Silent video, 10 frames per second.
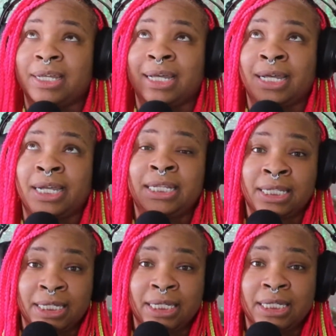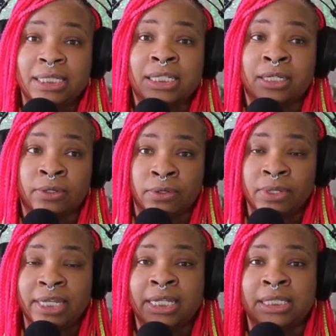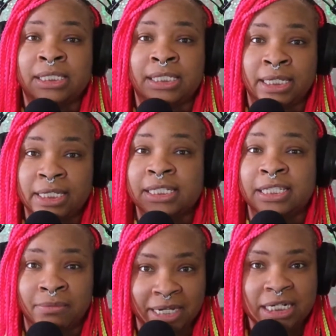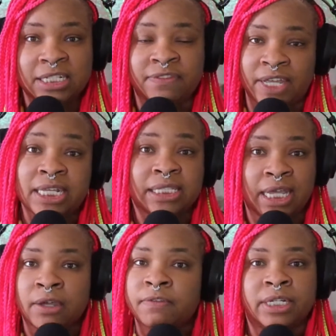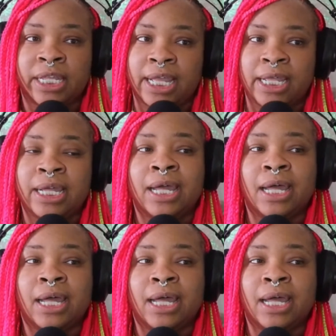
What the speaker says: I need to go and sit in somebody's face every day.